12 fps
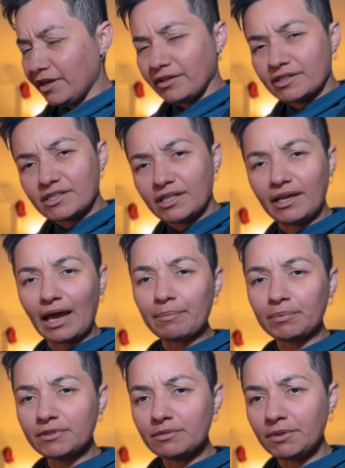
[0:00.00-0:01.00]
This can
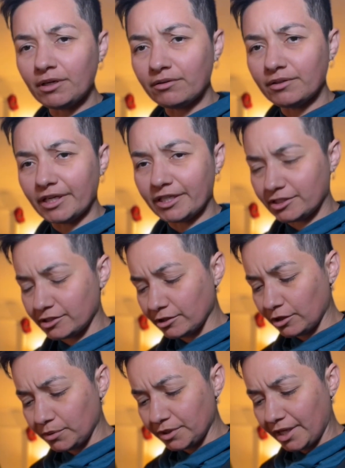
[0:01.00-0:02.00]
happen to me on like
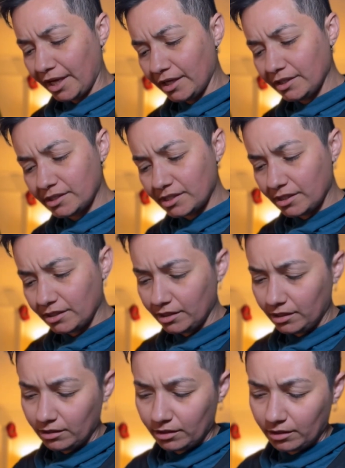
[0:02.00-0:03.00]
slower days.
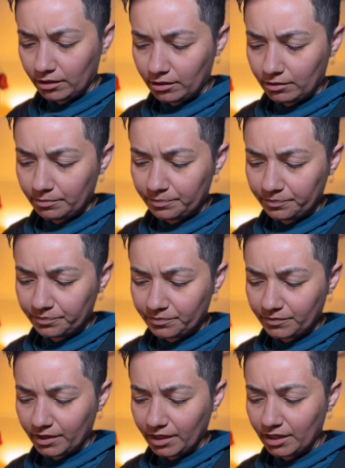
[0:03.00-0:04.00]
And
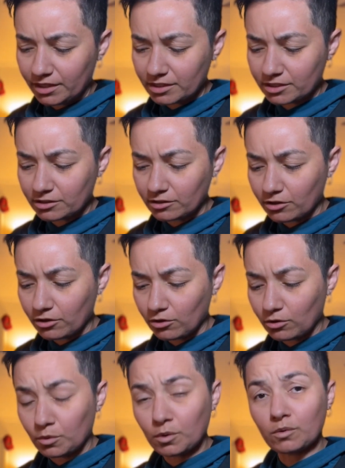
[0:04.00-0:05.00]
it's a
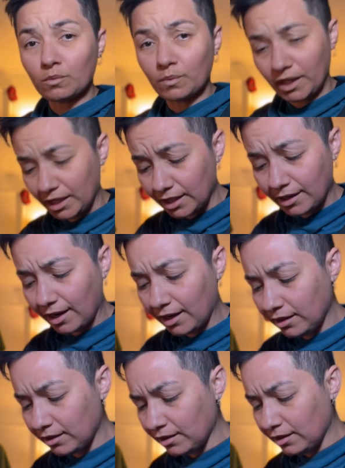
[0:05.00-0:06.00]
slow, rainy day.